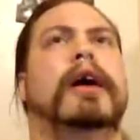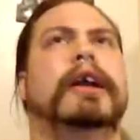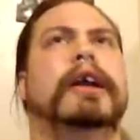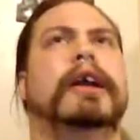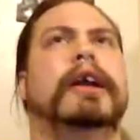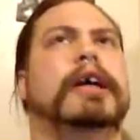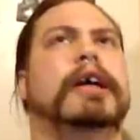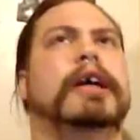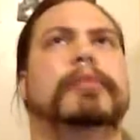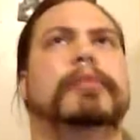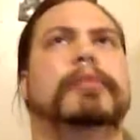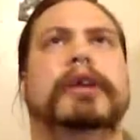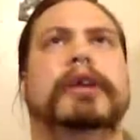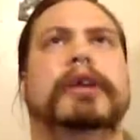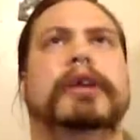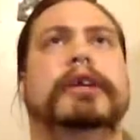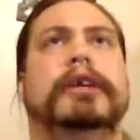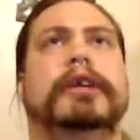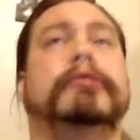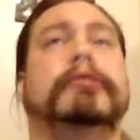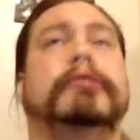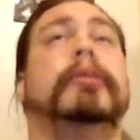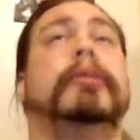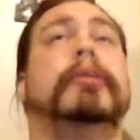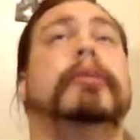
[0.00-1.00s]
I had a couple
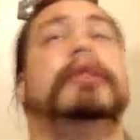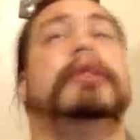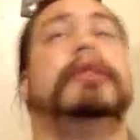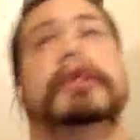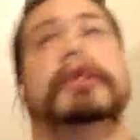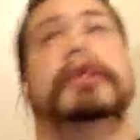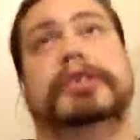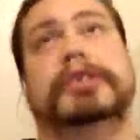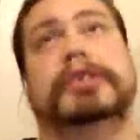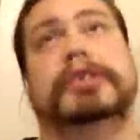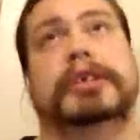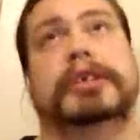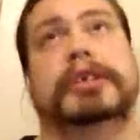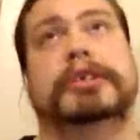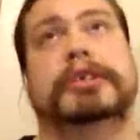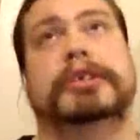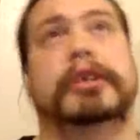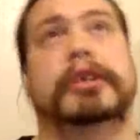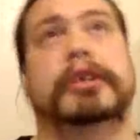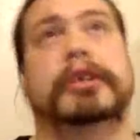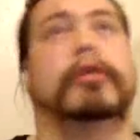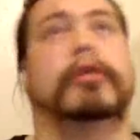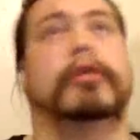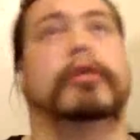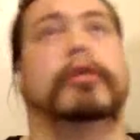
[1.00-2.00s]
ideas. I mean, there's the
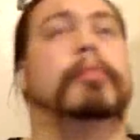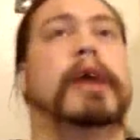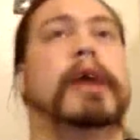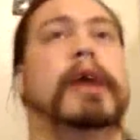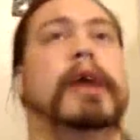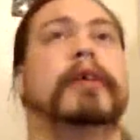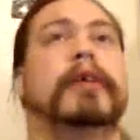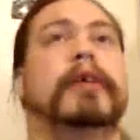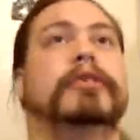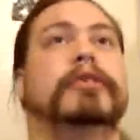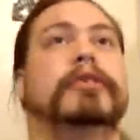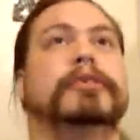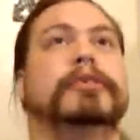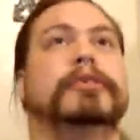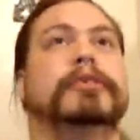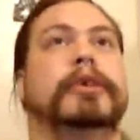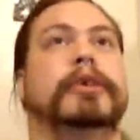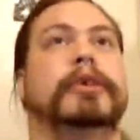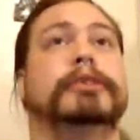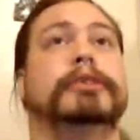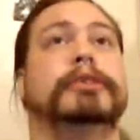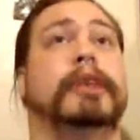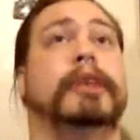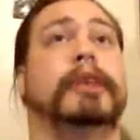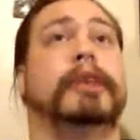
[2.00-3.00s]
single panels,
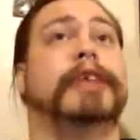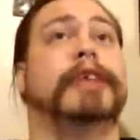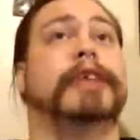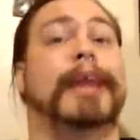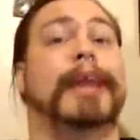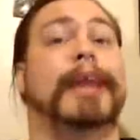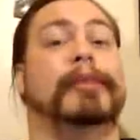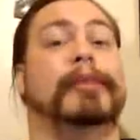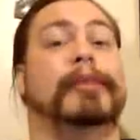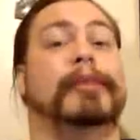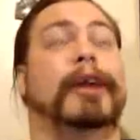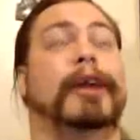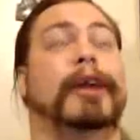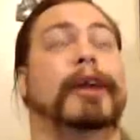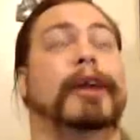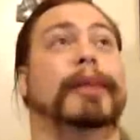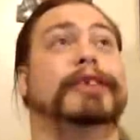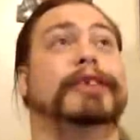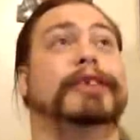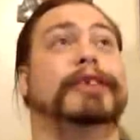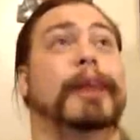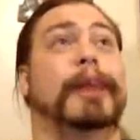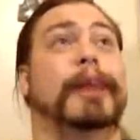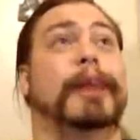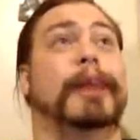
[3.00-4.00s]
which might take up a lot of
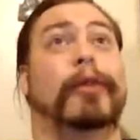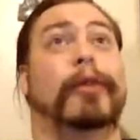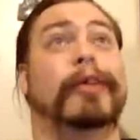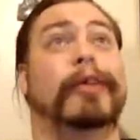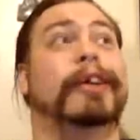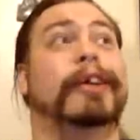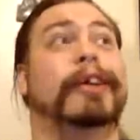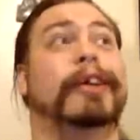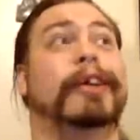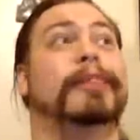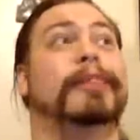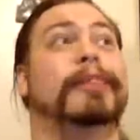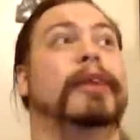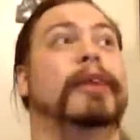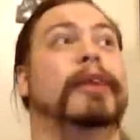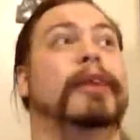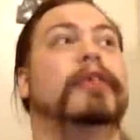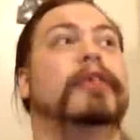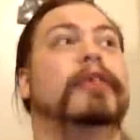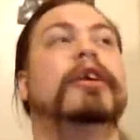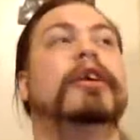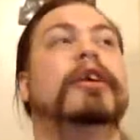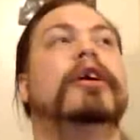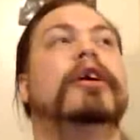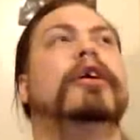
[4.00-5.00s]
my time already,
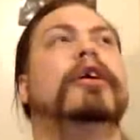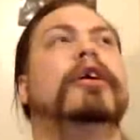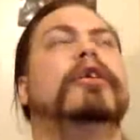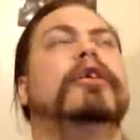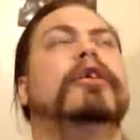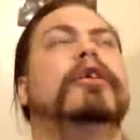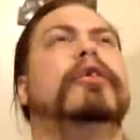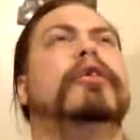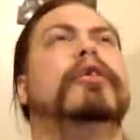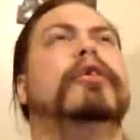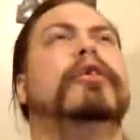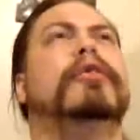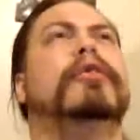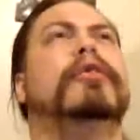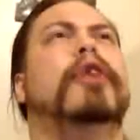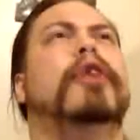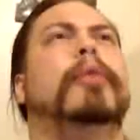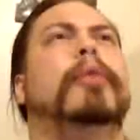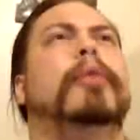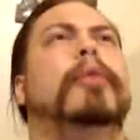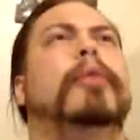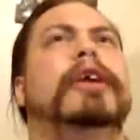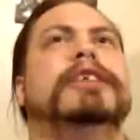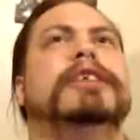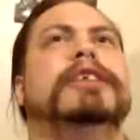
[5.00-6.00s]
but
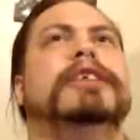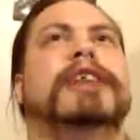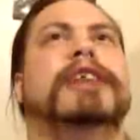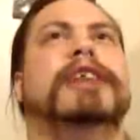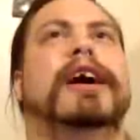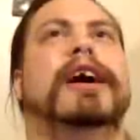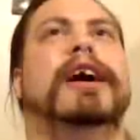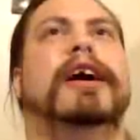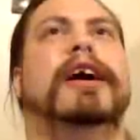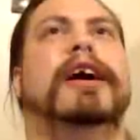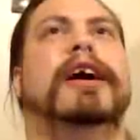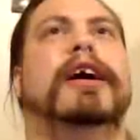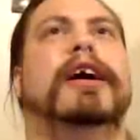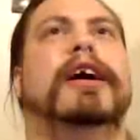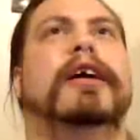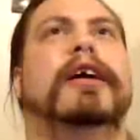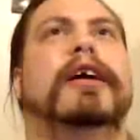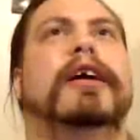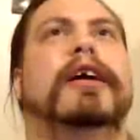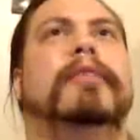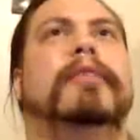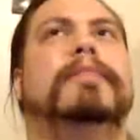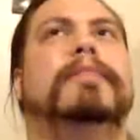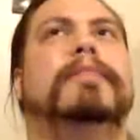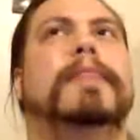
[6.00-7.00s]
nobody's
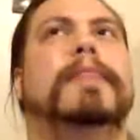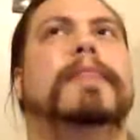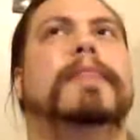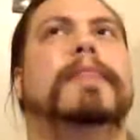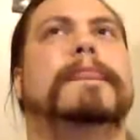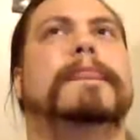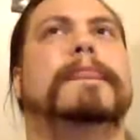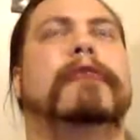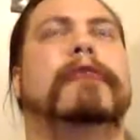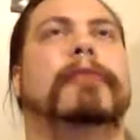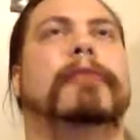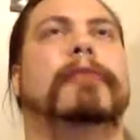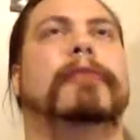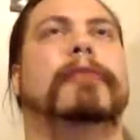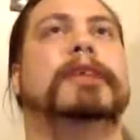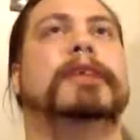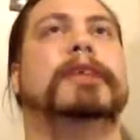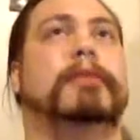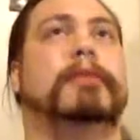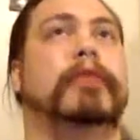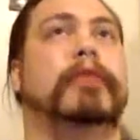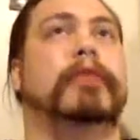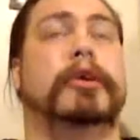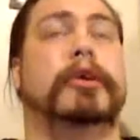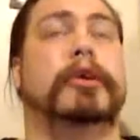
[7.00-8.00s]
everybody's
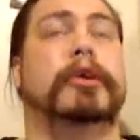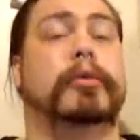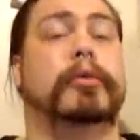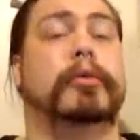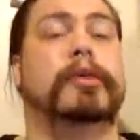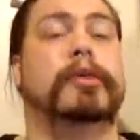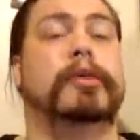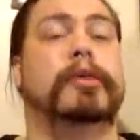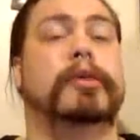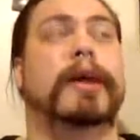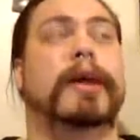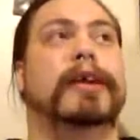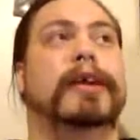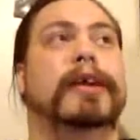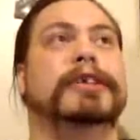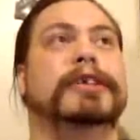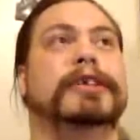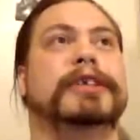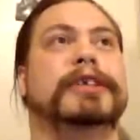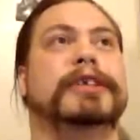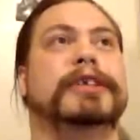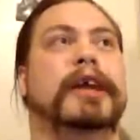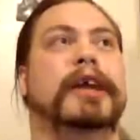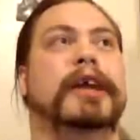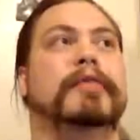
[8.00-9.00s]
been really cool about it.
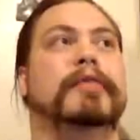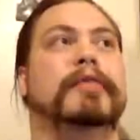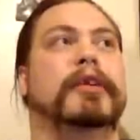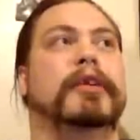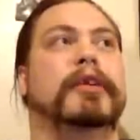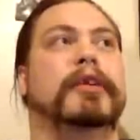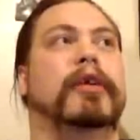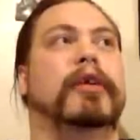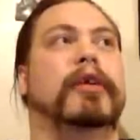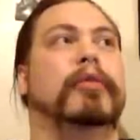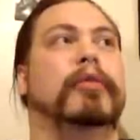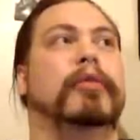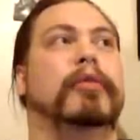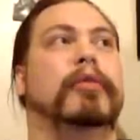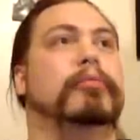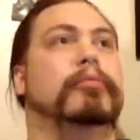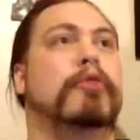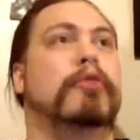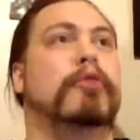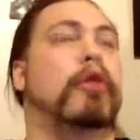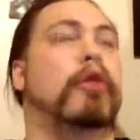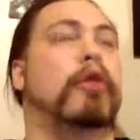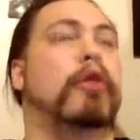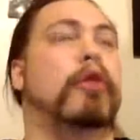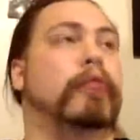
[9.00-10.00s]
Just kind of,
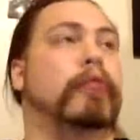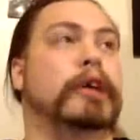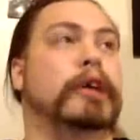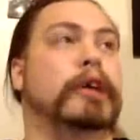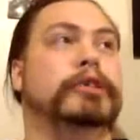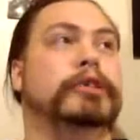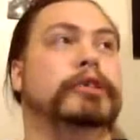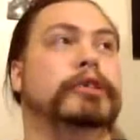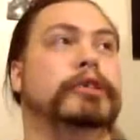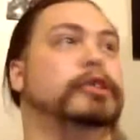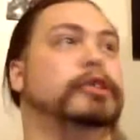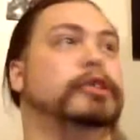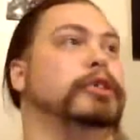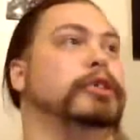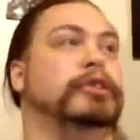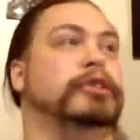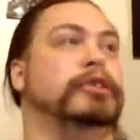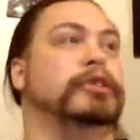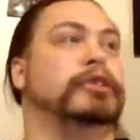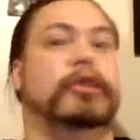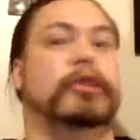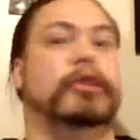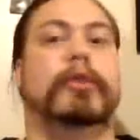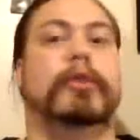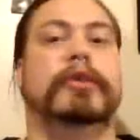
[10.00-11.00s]
no rush.
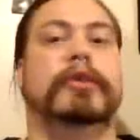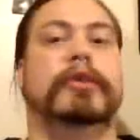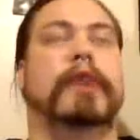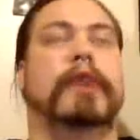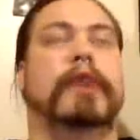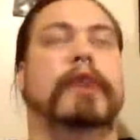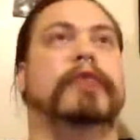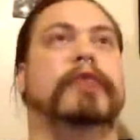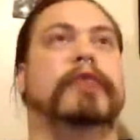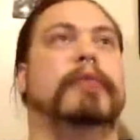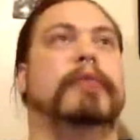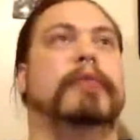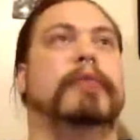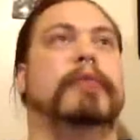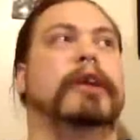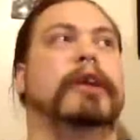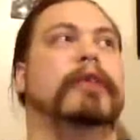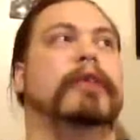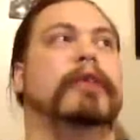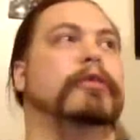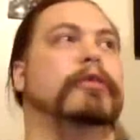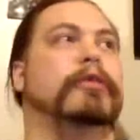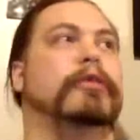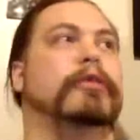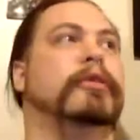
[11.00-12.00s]
Just, when you have time to
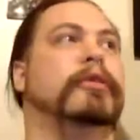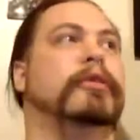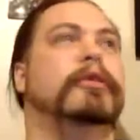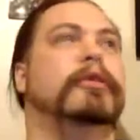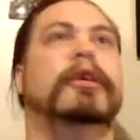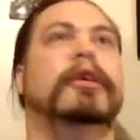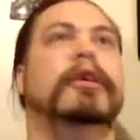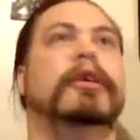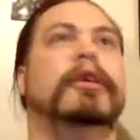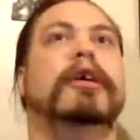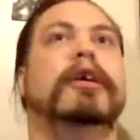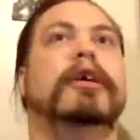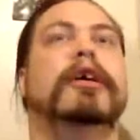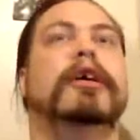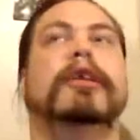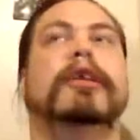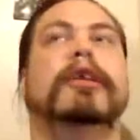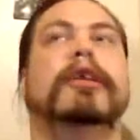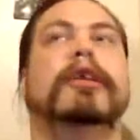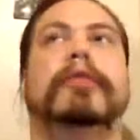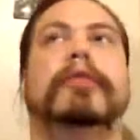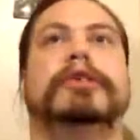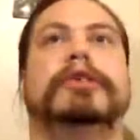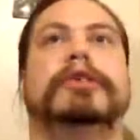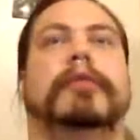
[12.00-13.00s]
get to it.
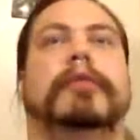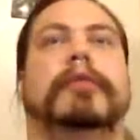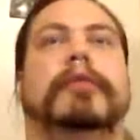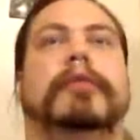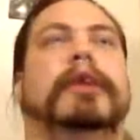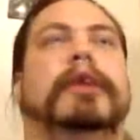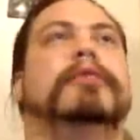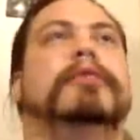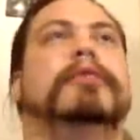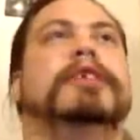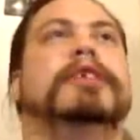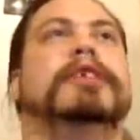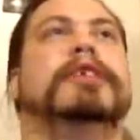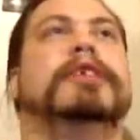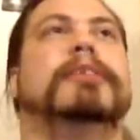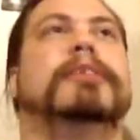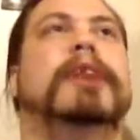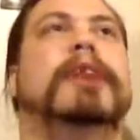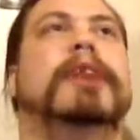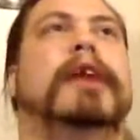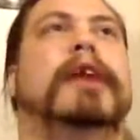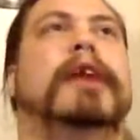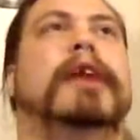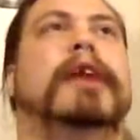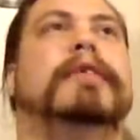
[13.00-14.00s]
Which, I mean, because
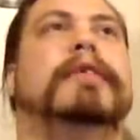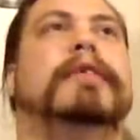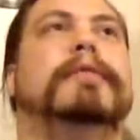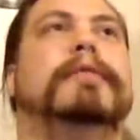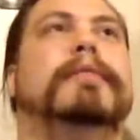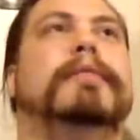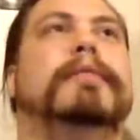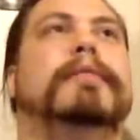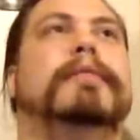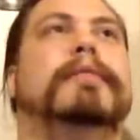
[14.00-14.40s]
I'm not.